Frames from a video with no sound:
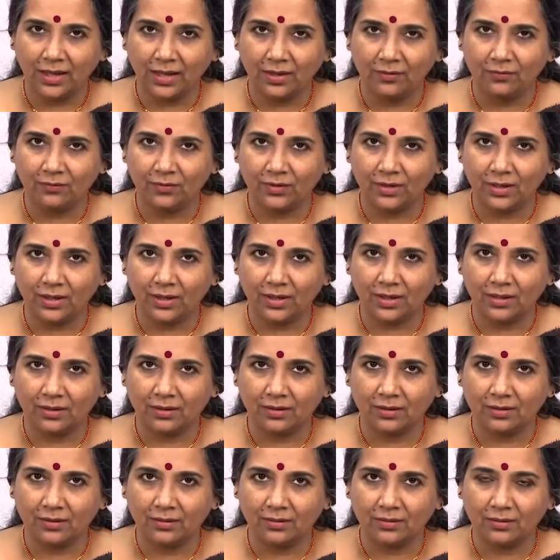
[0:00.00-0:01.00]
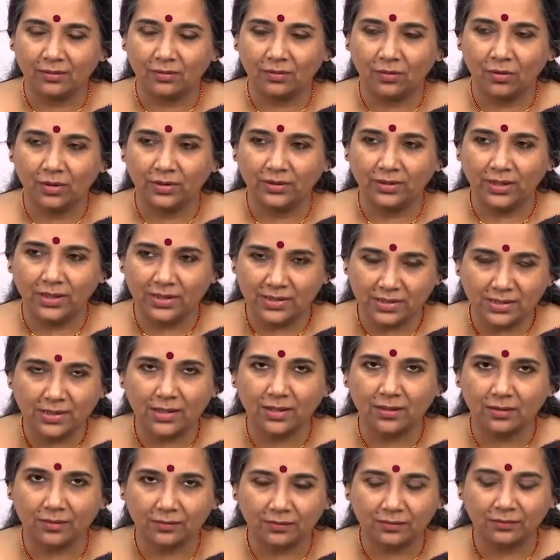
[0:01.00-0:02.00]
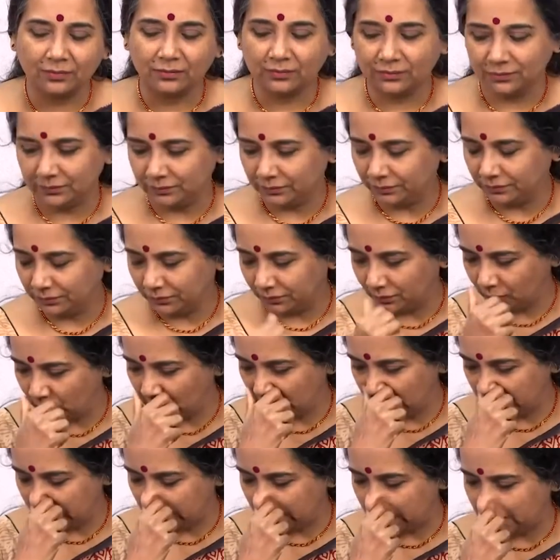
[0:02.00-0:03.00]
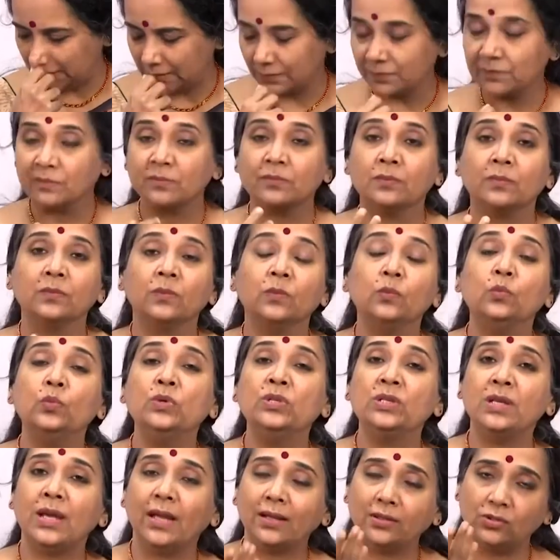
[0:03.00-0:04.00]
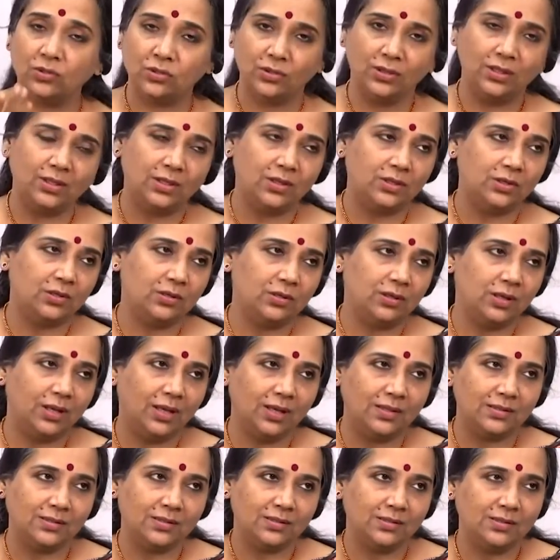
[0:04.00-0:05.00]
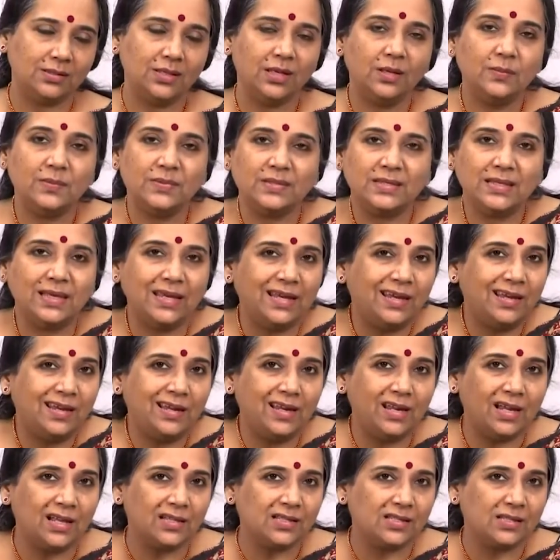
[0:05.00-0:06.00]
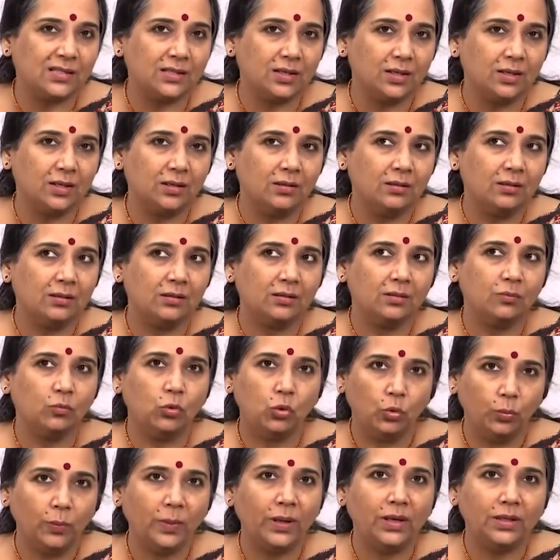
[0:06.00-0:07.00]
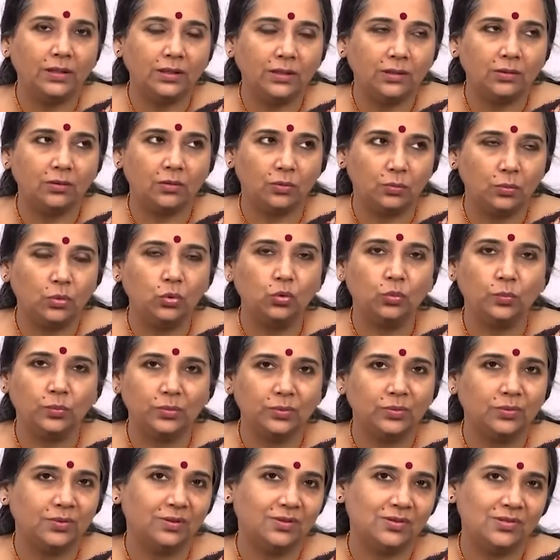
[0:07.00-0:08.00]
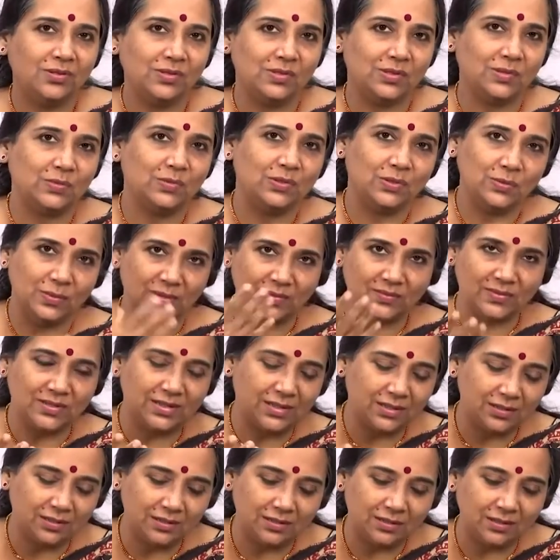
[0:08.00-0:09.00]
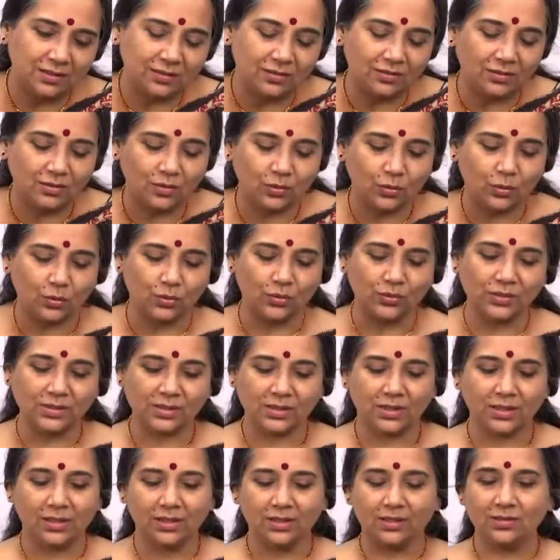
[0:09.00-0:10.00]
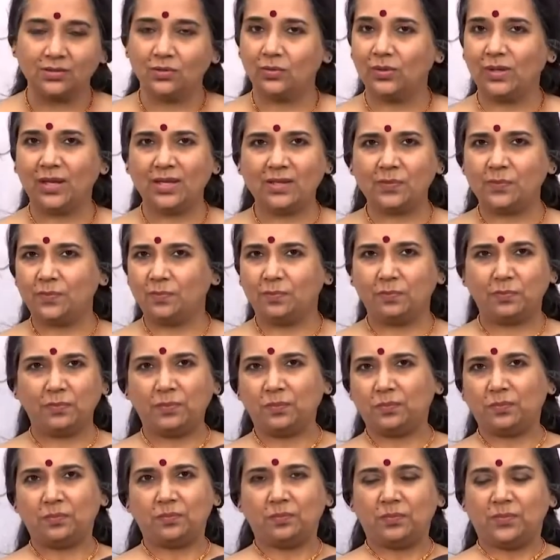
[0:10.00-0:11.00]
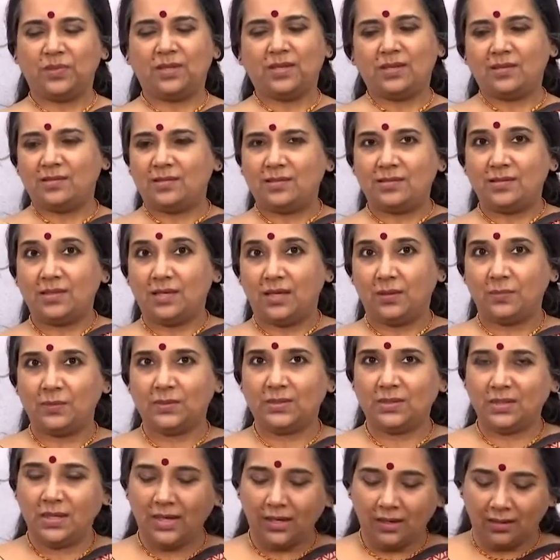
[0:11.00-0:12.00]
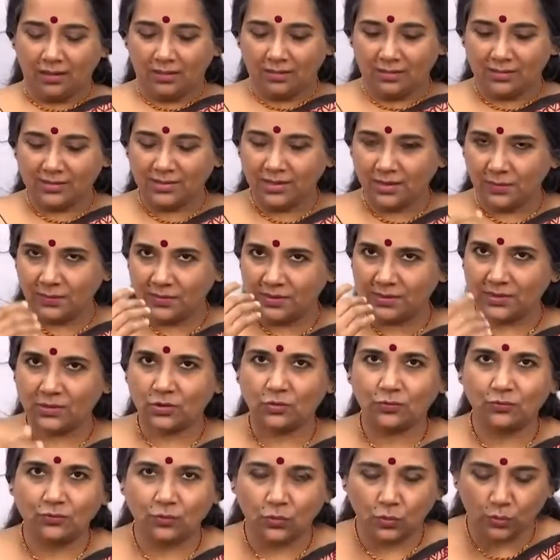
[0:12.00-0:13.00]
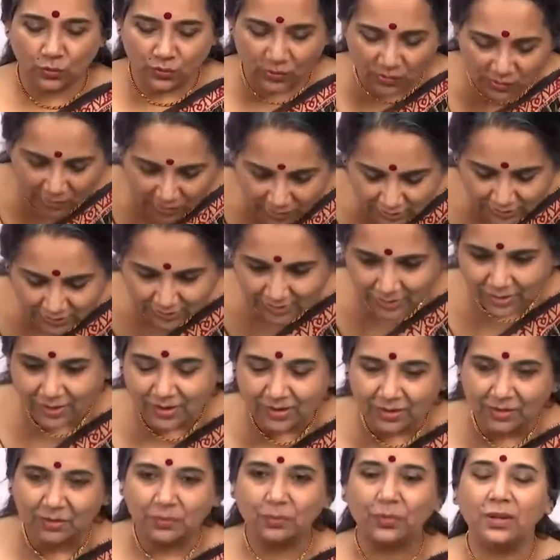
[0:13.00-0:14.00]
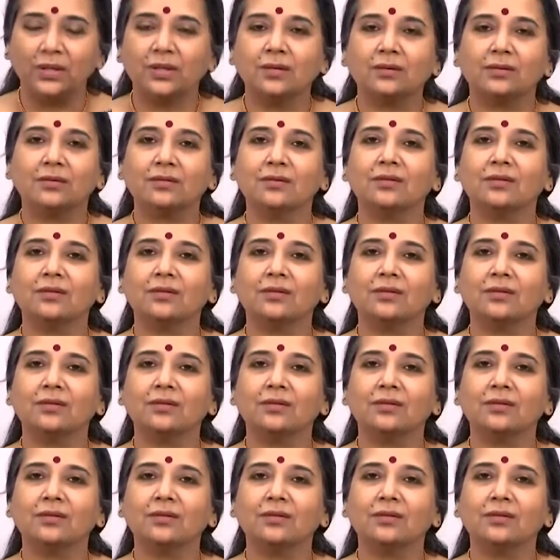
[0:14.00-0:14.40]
have a rag uh, called Deshkar, hmm, which is which actually has the same scale as bhupali or bhup, which which we have seen earlier in the course. So it has it has the same scale, the same set of notes, but